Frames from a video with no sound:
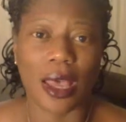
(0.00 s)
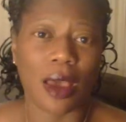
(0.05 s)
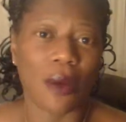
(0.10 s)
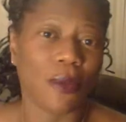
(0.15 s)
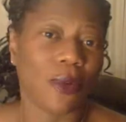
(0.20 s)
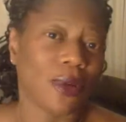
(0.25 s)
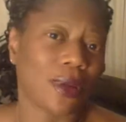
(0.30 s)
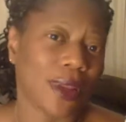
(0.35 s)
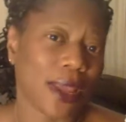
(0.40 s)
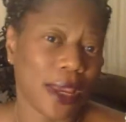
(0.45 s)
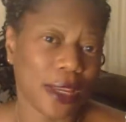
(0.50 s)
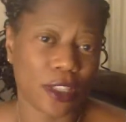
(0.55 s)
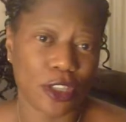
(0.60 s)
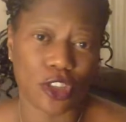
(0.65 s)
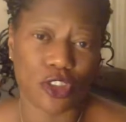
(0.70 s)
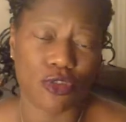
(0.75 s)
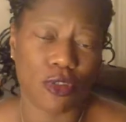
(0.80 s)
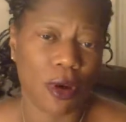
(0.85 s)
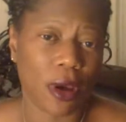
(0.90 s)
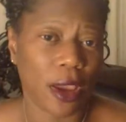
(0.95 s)
I would like to
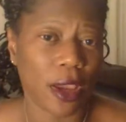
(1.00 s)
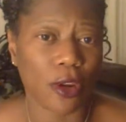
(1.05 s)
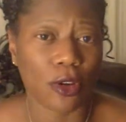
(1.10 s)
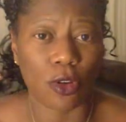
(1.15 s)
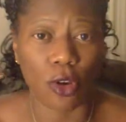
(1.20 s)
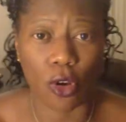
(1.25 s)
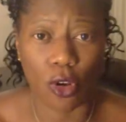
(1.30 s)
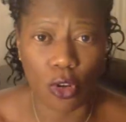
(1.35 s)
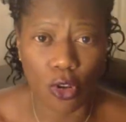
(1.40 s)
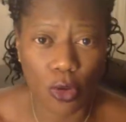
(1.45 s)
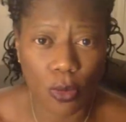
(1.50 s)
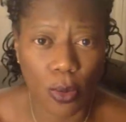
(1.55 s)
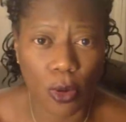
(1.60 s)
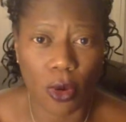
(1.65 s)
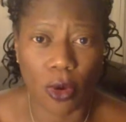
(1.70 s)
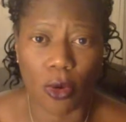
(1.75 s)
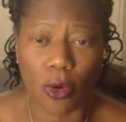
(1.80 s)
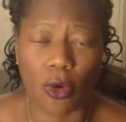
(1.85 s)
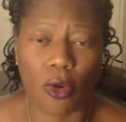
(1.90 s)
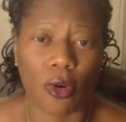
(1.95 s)
try an
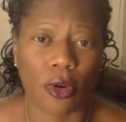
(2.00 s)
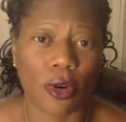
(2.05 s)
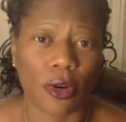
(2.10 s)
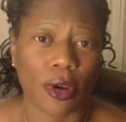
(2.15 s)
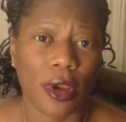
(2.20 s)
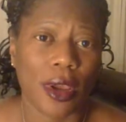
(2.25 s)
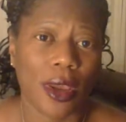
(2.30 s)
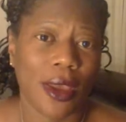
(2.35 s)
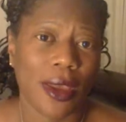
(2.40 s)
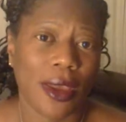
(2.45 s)
herbal or